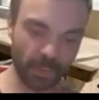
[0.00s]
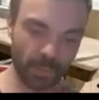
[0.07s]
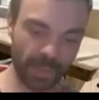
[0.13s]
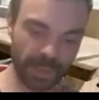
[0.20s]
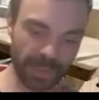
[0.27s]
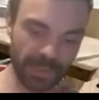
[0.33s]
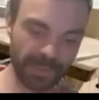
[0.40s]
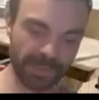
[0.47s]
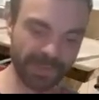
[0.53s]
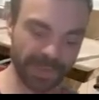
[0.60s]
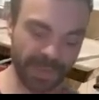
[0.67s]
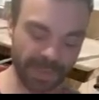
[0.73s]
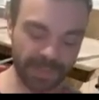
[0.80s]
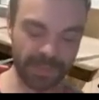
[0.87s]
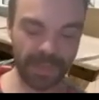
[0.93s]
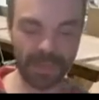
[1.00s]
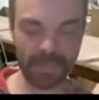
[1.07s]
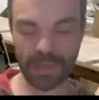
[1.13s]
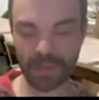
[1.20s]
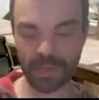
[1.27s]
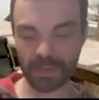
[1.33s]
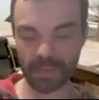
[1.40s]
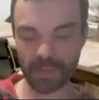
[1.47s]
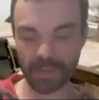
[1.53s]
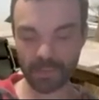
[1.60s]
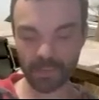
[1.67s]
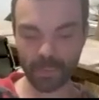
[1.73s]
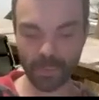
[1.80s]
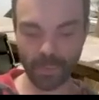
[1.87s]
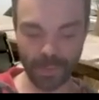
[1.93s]
we can extend gamma
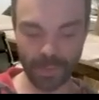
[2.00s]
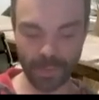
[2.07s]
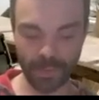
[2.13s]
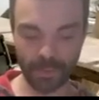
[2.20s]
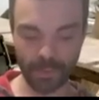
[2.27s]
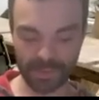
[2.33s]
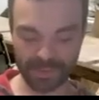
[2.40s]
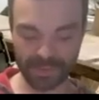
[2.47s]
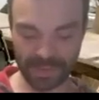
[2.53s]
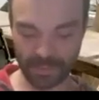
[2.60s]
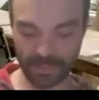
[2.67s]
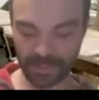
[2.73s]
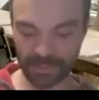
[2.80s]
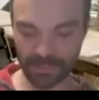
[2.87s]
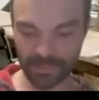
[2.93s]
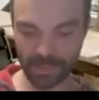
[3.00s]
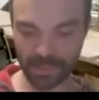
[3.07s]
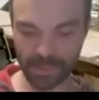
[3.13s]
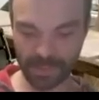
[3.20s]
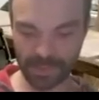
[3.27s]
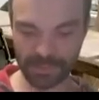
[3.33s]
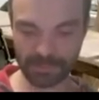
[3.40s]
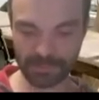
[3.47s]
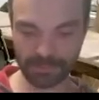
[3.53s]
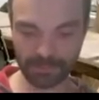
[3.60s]
to work on a sequence of actions.